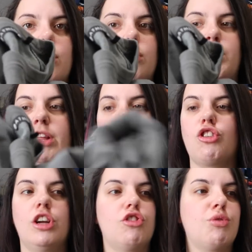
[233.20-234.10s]

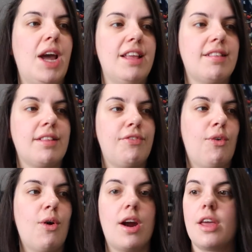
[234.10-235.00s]
sweatshirt dress
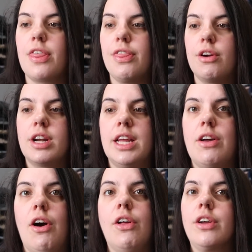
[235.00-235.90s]
for
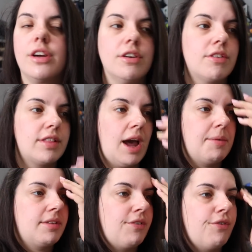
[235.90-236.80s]
$30.
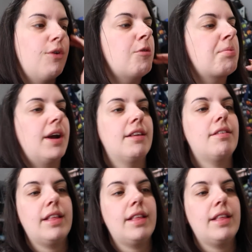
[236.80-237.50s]
That was a full price